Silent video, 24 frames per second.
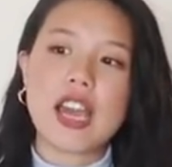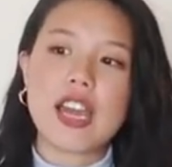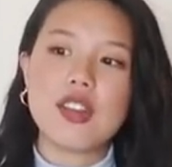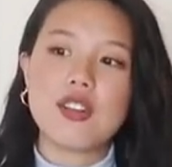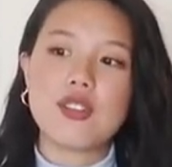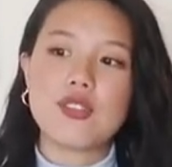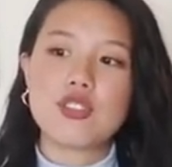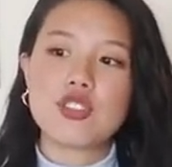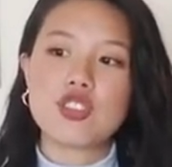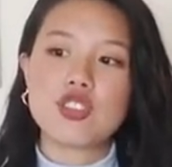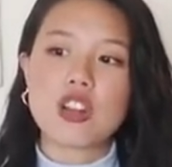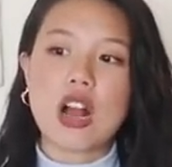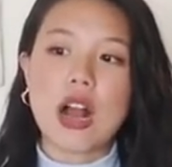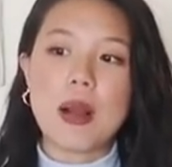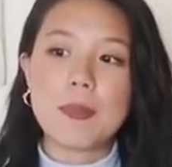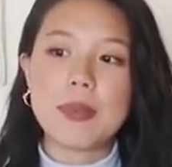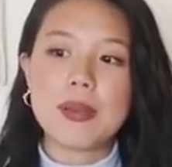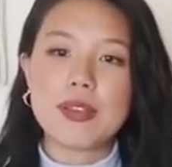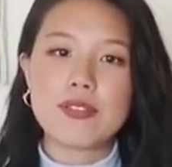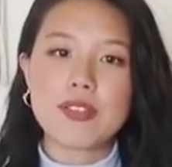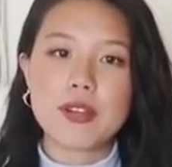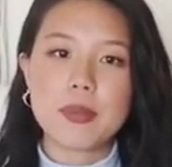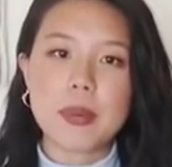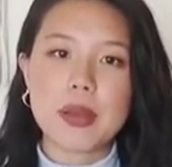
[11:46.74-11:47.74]
kind of
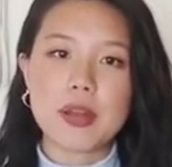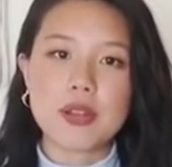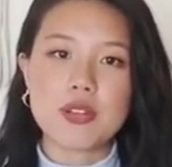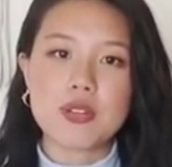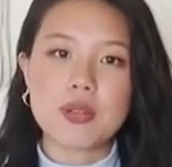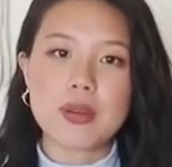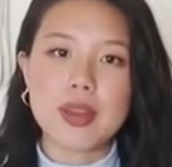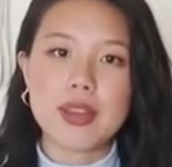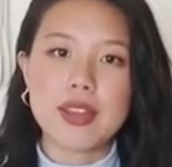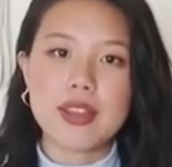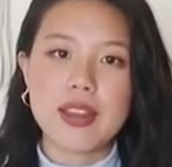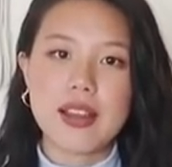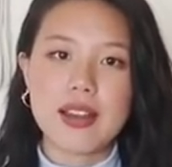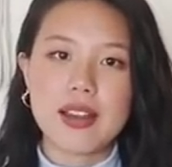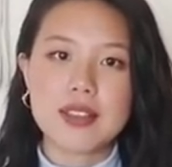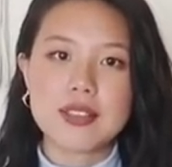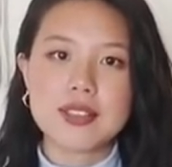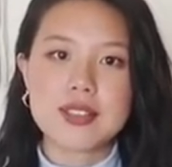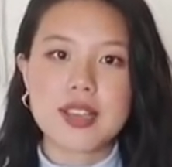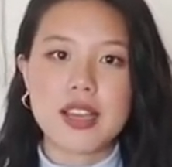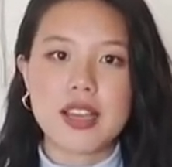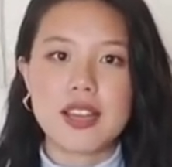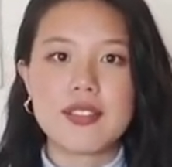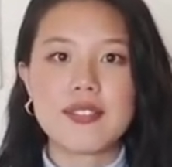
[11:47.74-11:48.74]
shopping for belts right
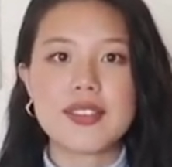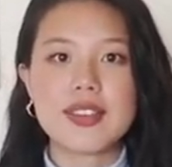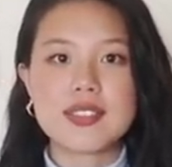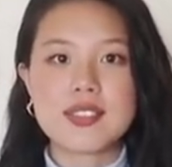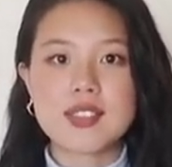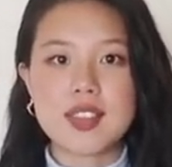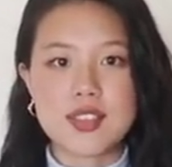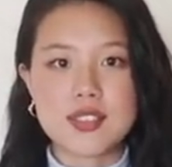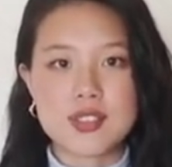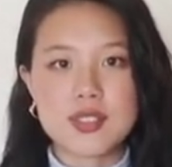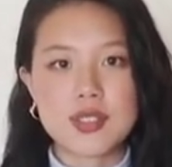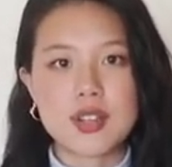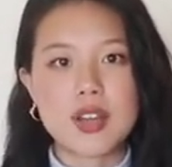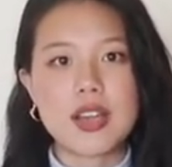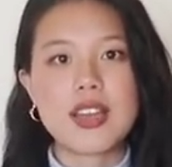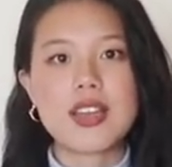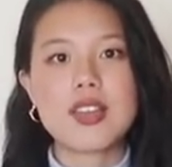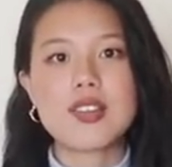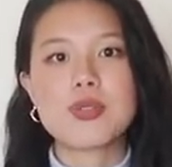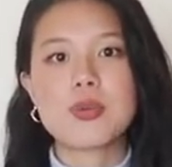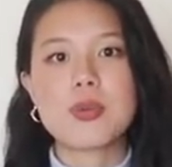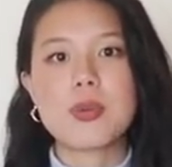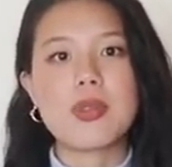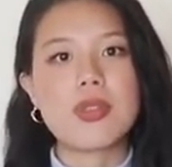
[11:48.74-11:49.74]
now to kind of
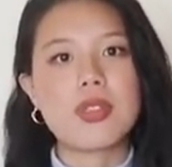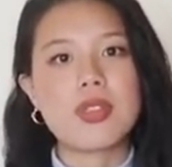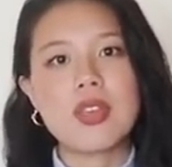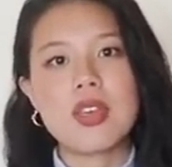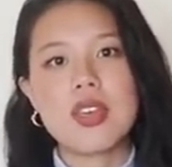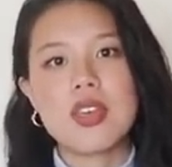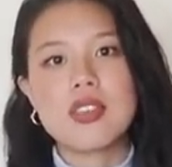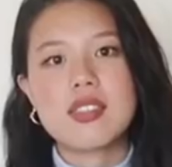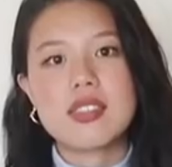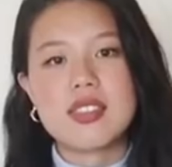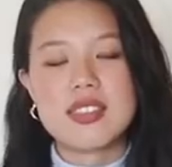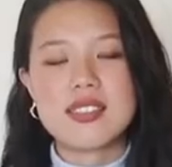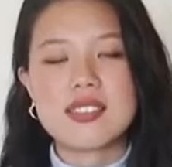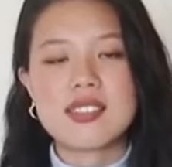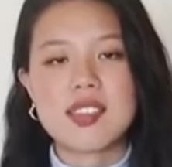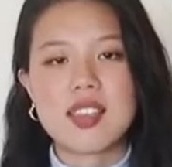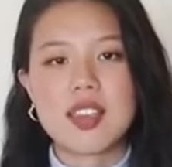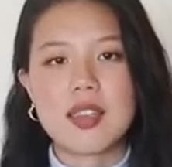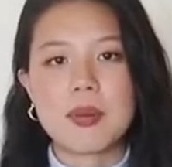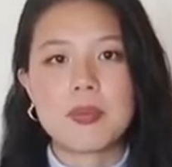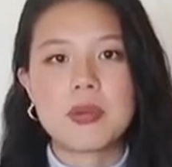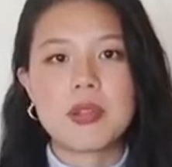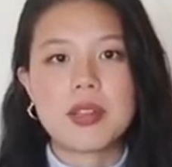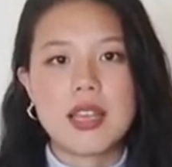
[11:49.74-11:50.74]
accessorize with these
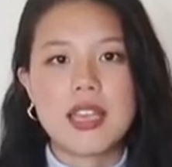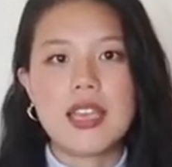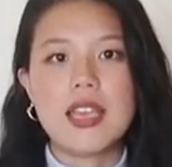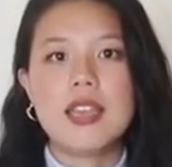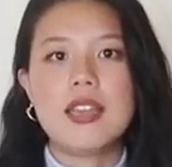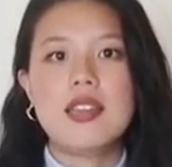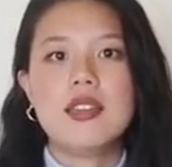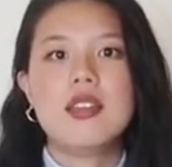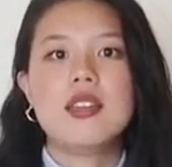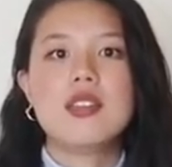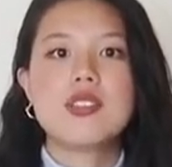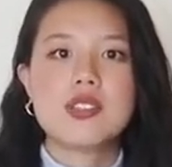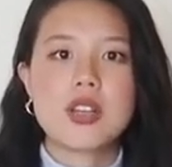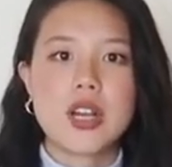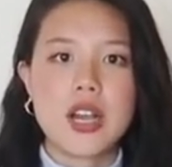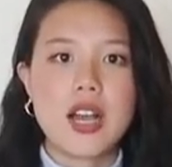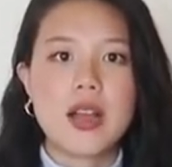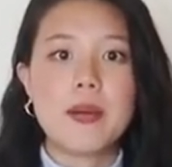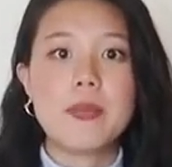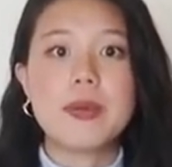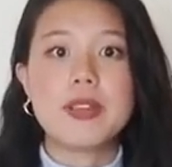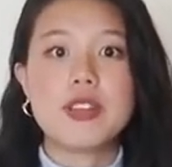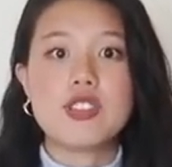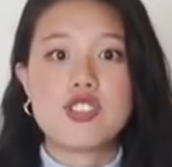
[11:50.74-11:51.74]
like plain
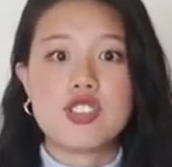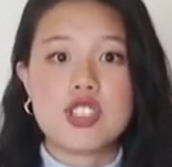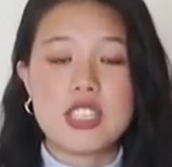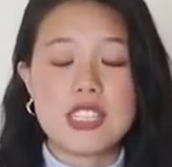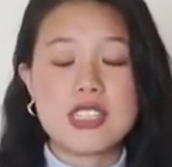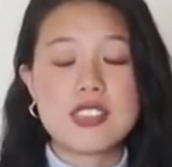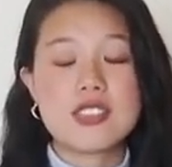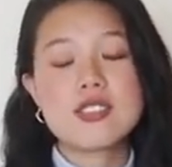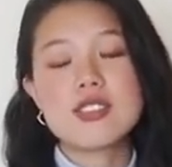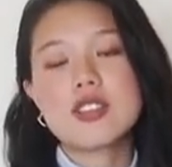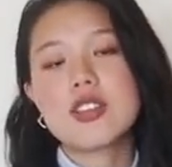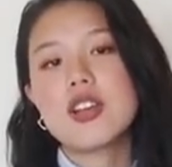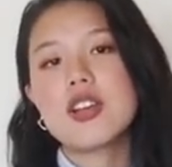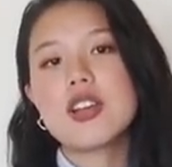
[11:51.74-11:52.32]
top and jeans